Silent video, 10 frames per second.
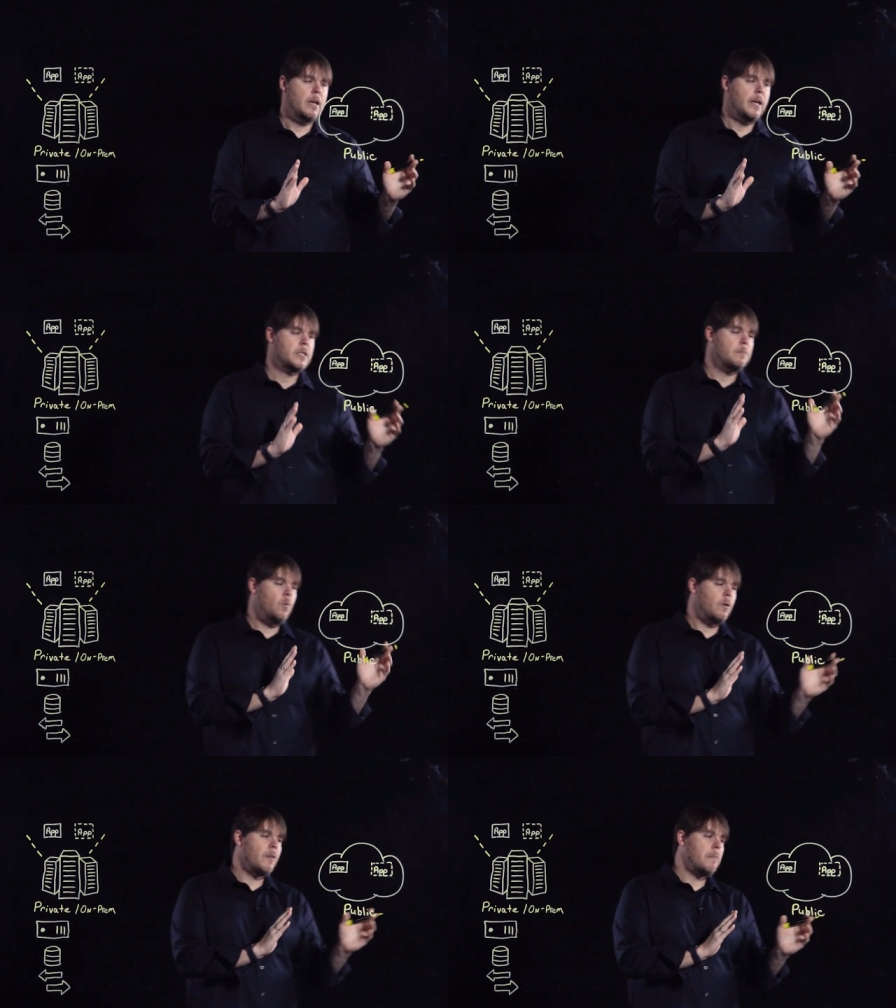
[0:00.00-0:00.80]
It's
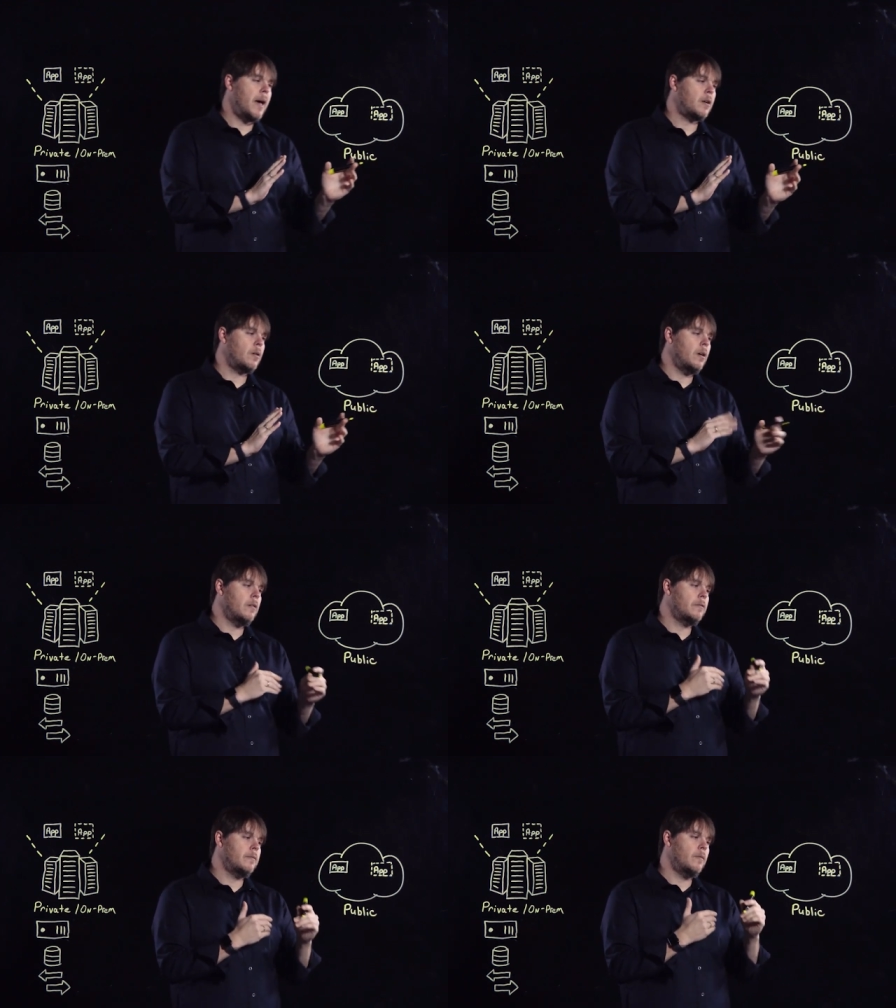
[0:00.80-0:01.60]
more of a matter
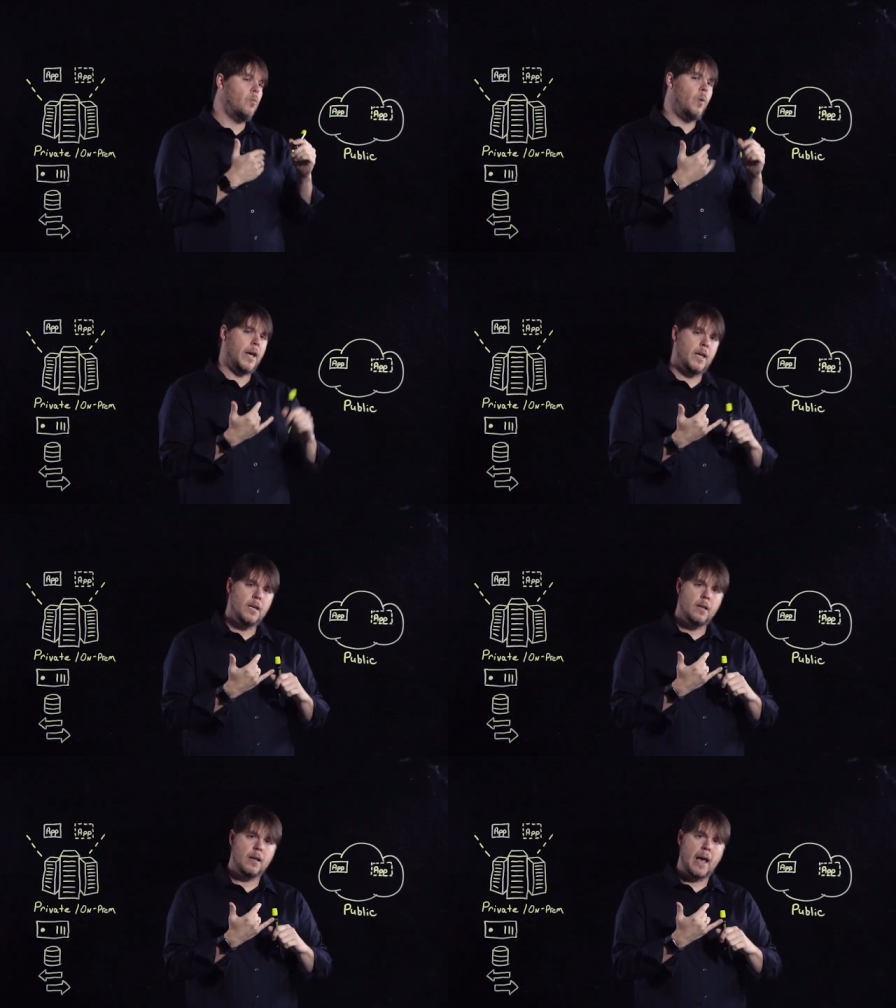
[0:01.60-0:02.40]
of
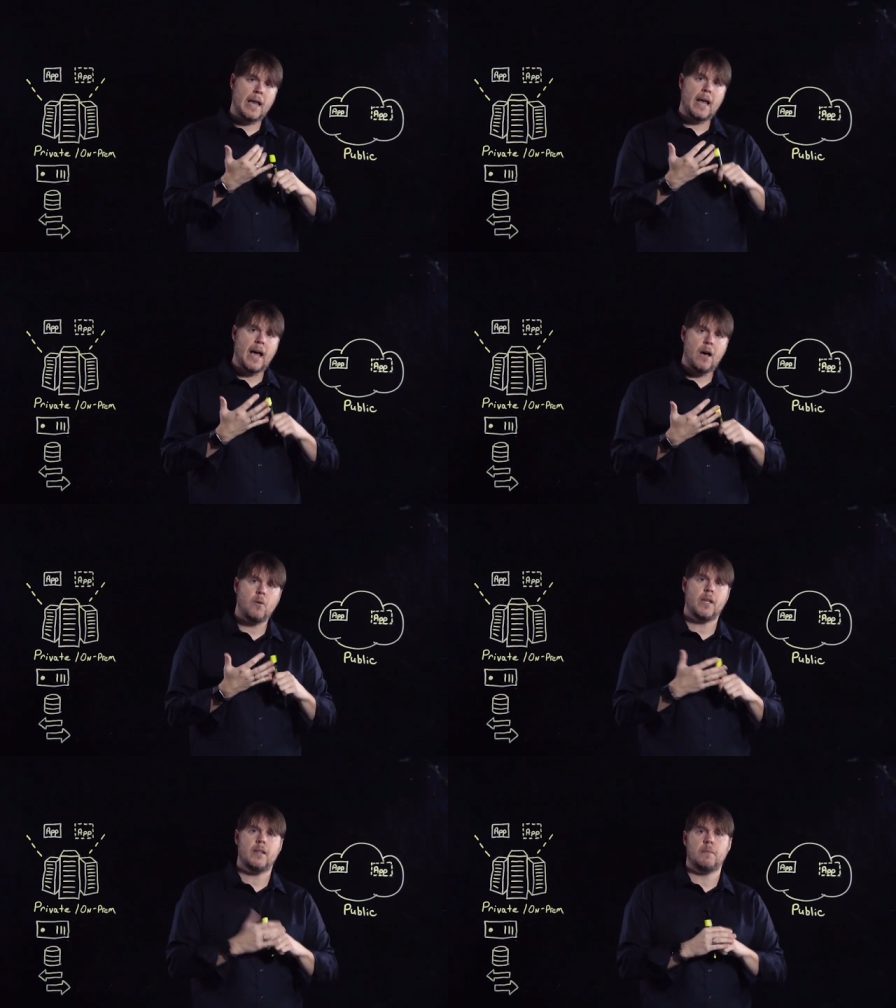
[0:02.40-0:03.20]
when and
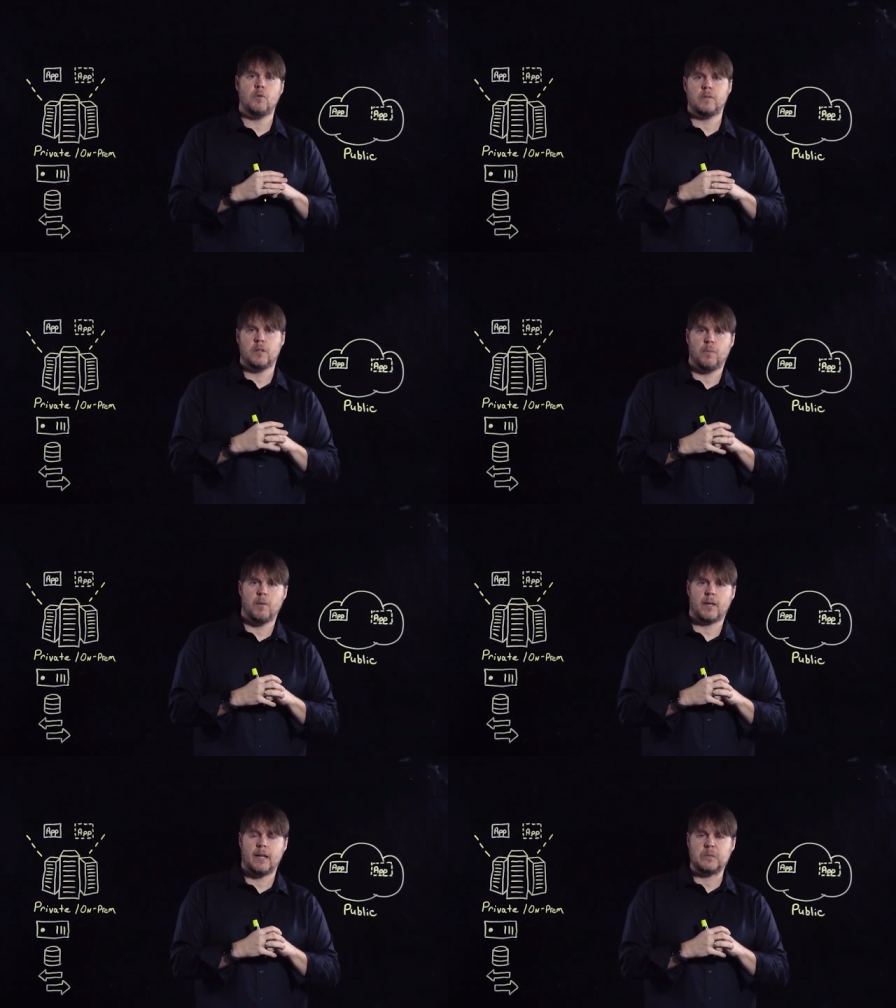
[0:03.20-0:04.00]
how can they move to the
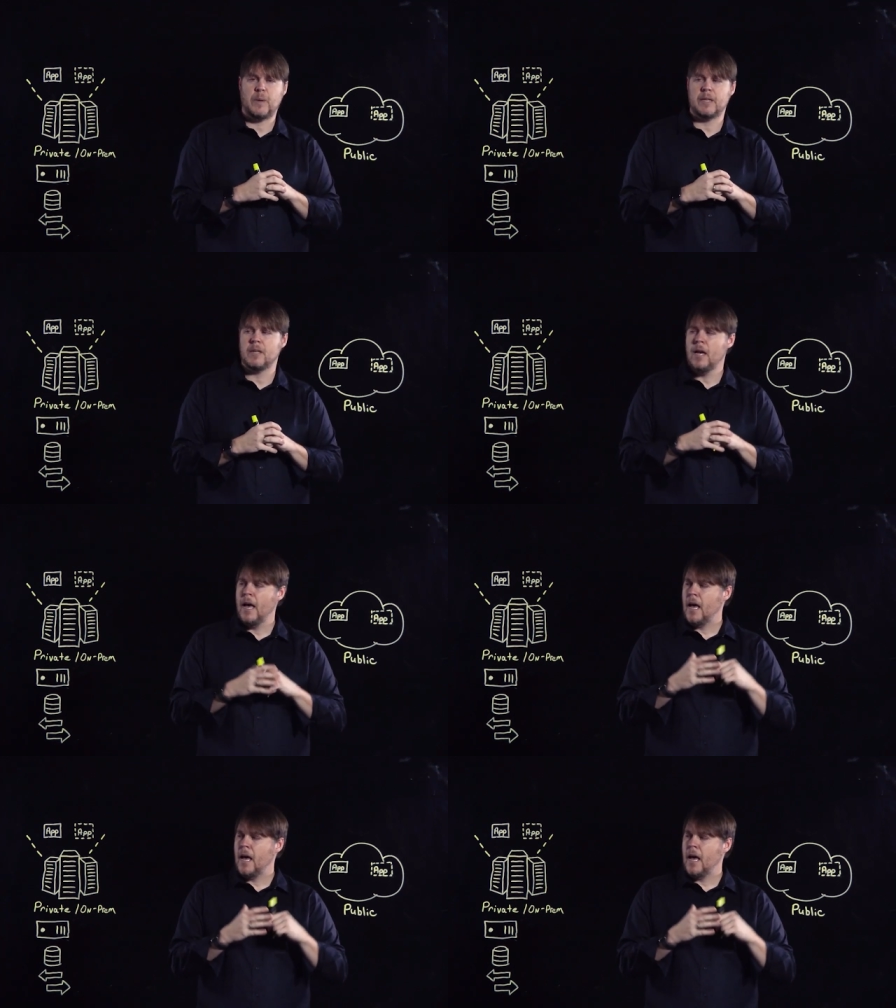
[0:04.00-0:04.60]
public cloud space